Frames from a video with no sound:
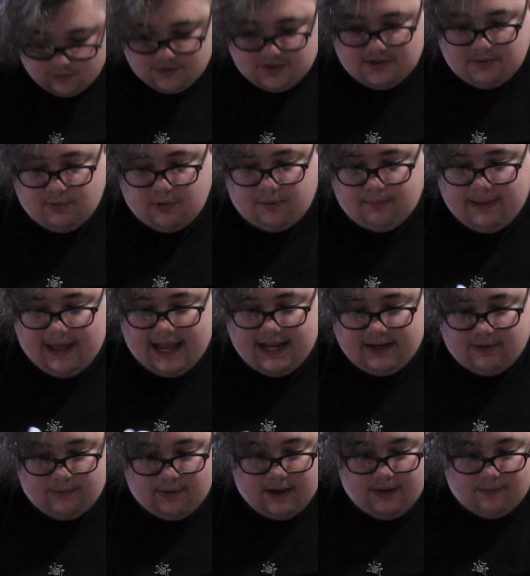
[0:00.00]
Oh, some more black
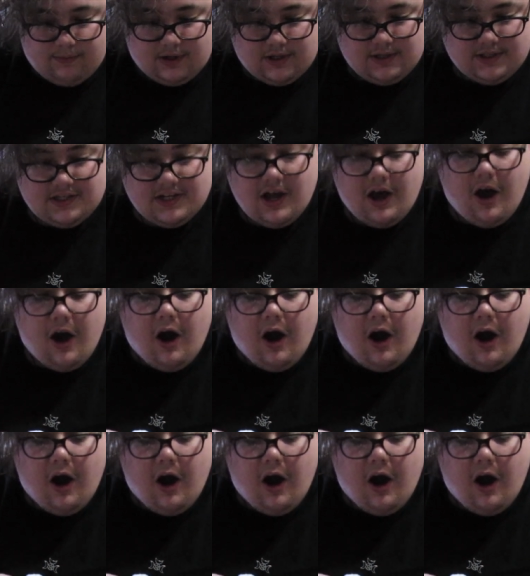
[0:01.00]
and white ones.